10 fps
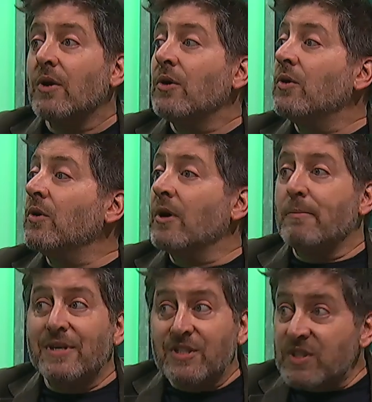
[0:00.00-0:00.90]
or a
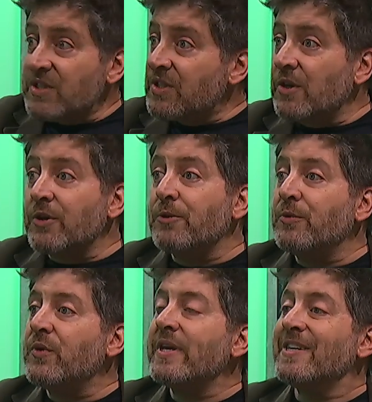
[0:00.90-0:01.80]
business in our
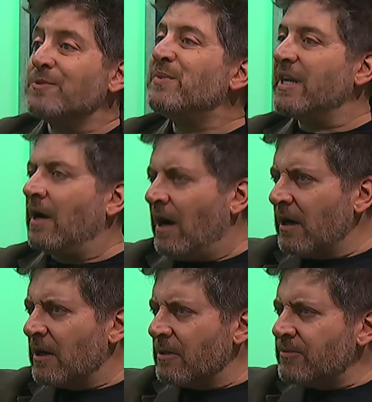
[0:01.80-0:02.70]
community is being
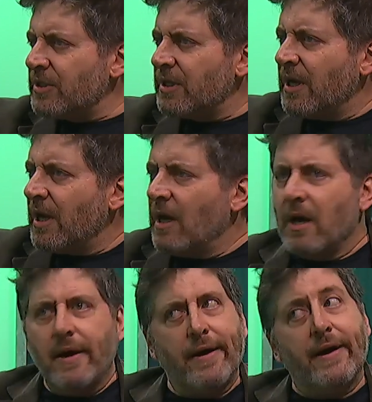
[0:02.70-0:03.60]
harmed,
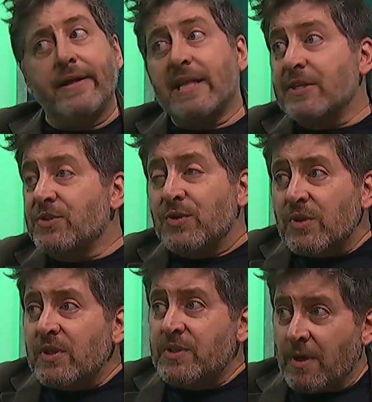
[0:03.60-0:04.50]
that's
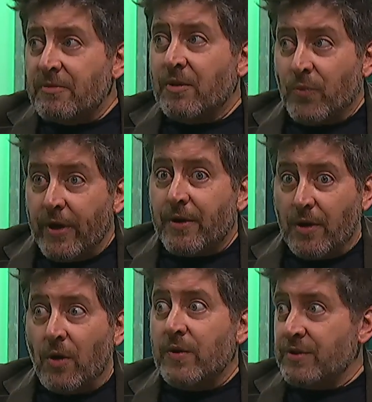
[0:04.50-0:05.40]
certainly something we are
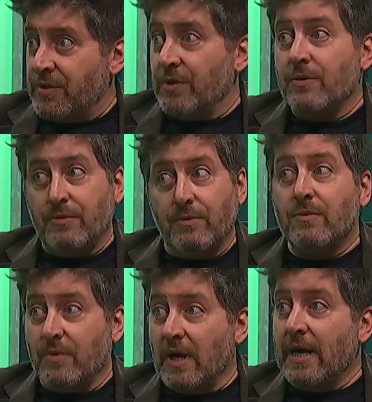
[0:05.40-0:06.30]
going to
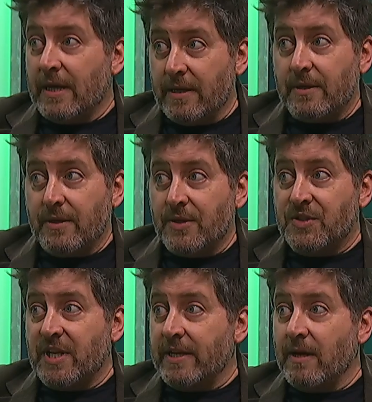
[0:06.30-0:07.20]

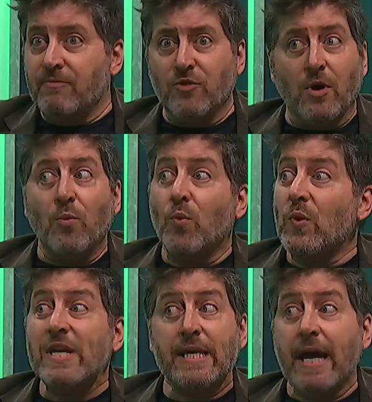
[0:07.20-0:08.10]
stand up for.
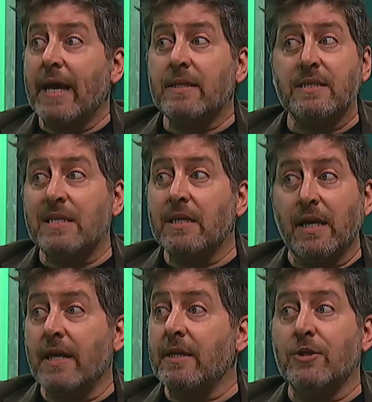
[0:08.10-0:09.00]
We can dig
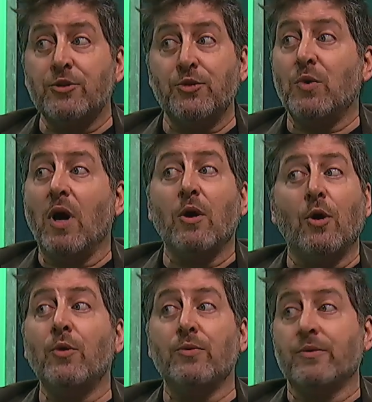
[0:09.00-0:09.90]
in and do our
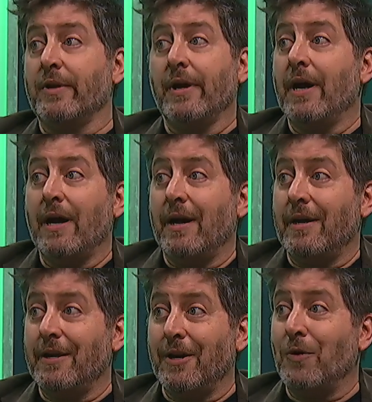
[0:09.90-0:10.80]
own,
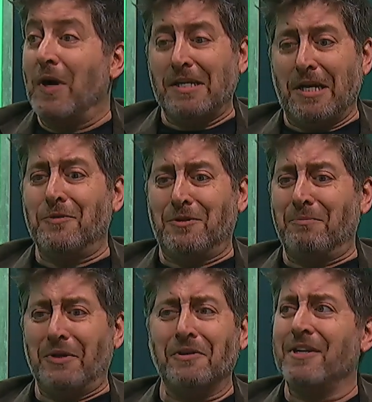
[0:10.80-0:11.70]

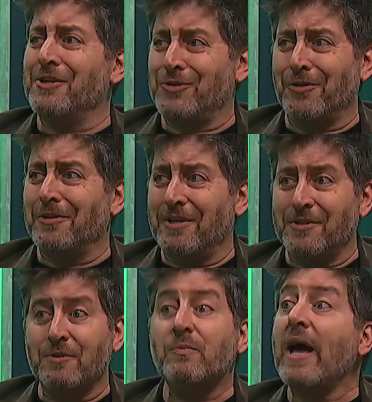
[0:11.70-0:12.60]
accountability
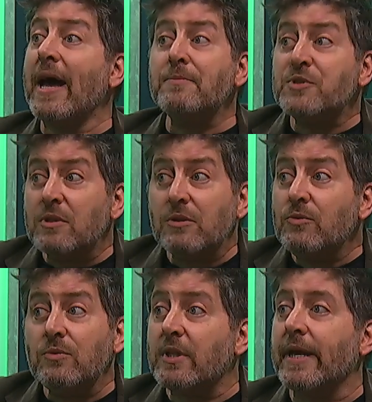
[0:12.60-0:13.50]
journalism. Absolutely.